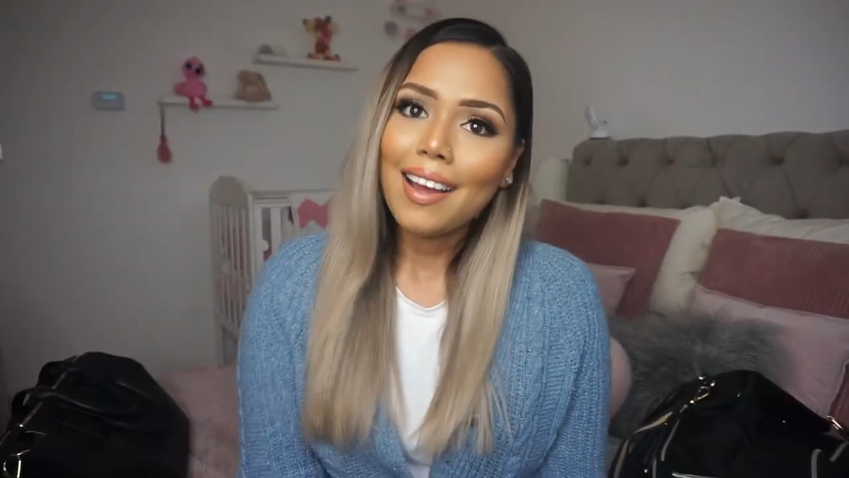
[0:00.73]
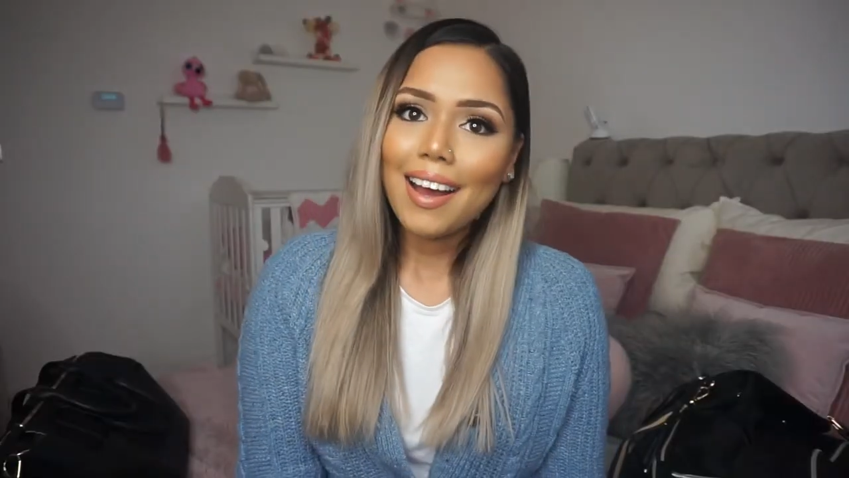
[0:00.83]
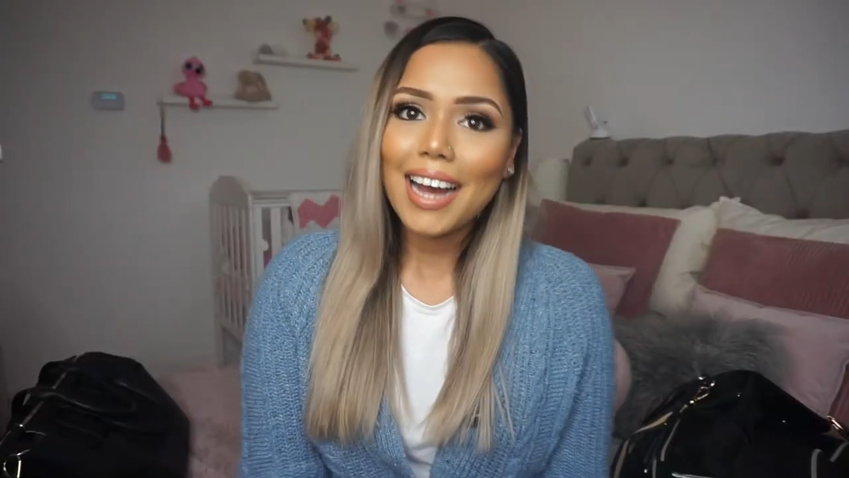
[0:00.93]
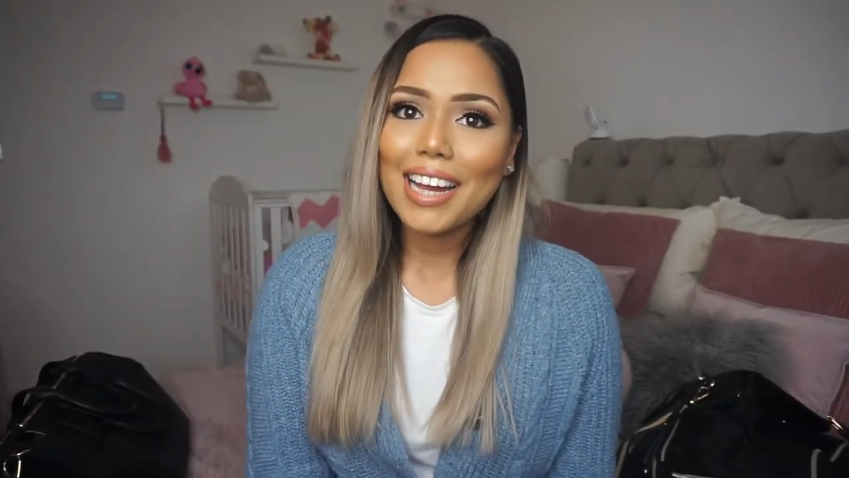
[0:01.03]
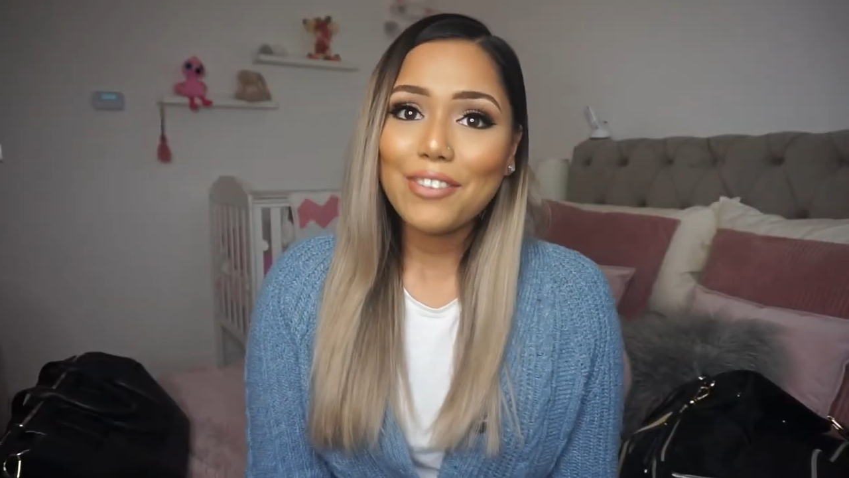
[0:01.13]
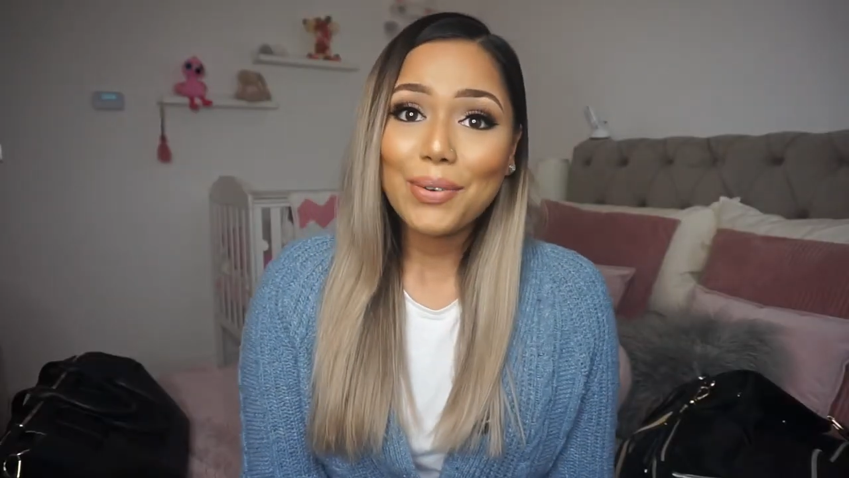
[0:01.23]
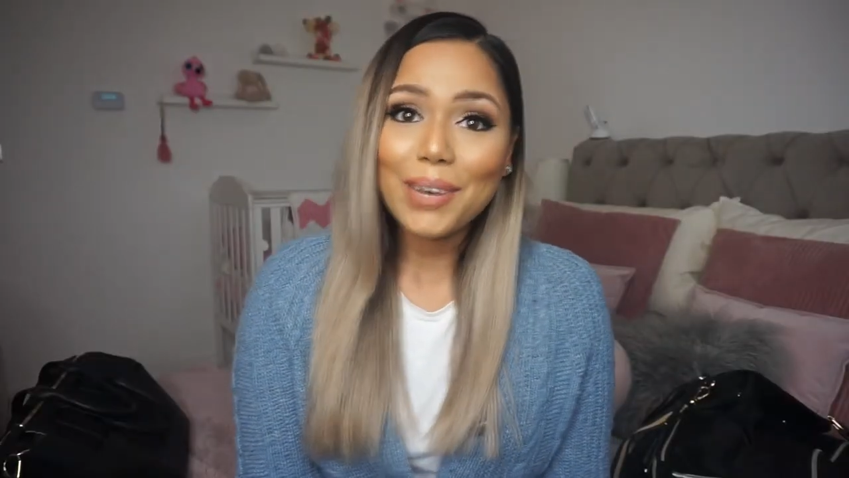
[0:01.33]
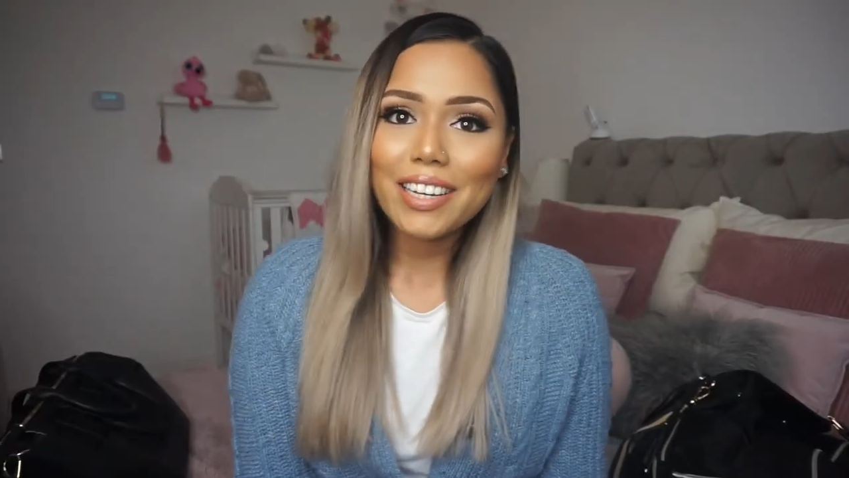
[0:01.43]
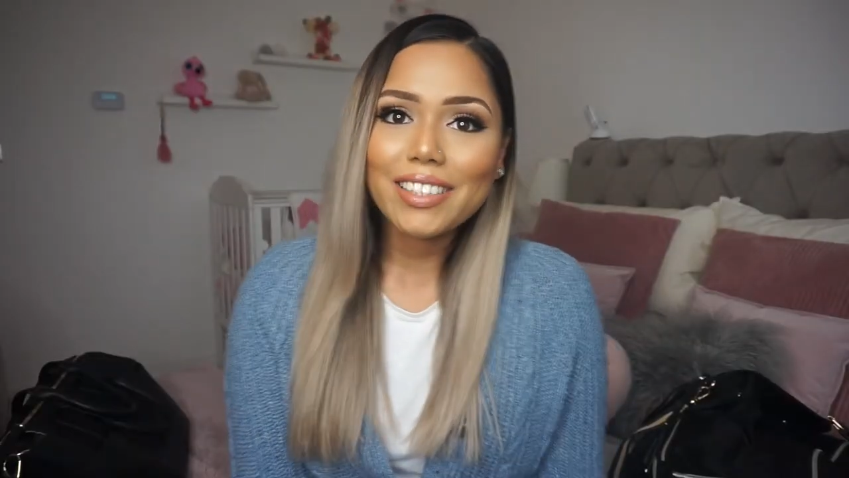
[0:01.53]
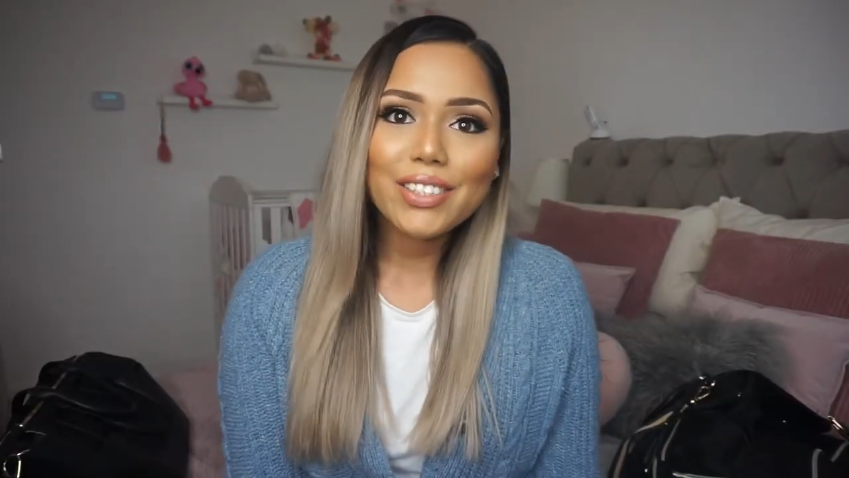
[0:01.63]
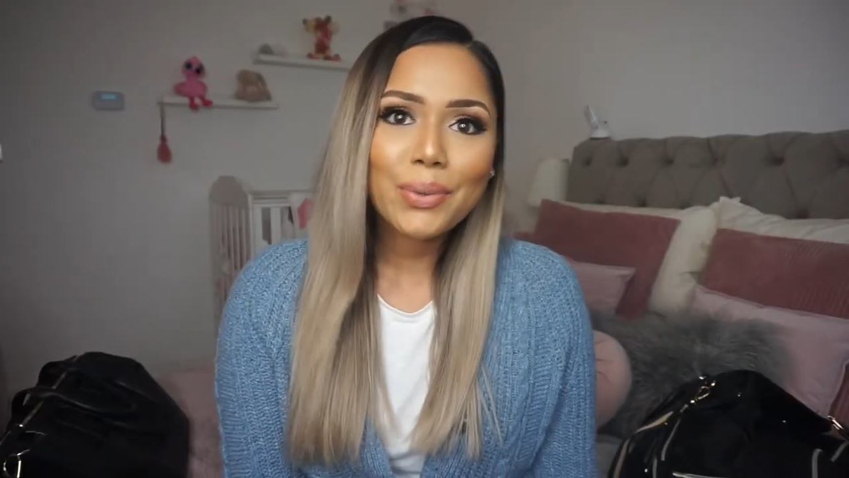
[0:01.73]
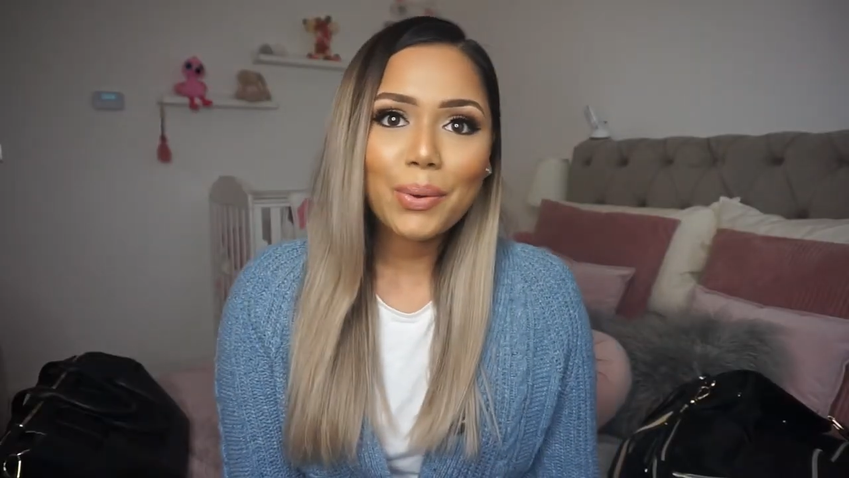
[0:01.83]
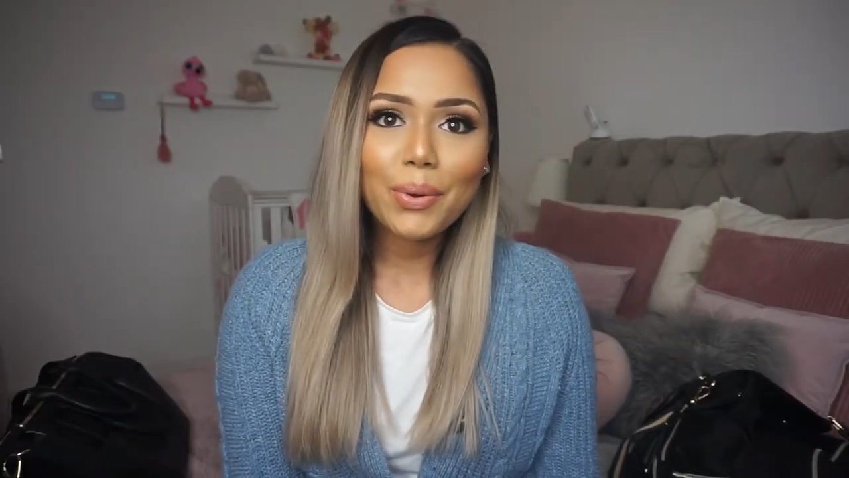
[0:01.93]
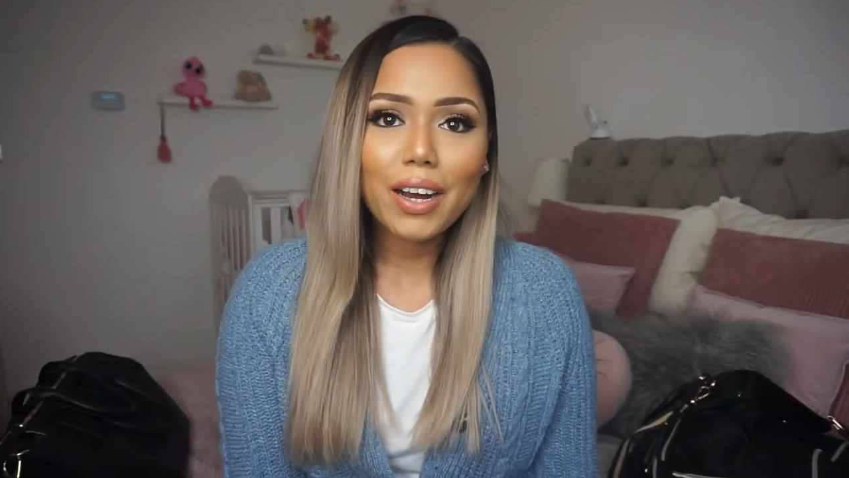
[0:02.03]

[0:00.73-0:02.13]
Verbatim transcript: Hi everyone, so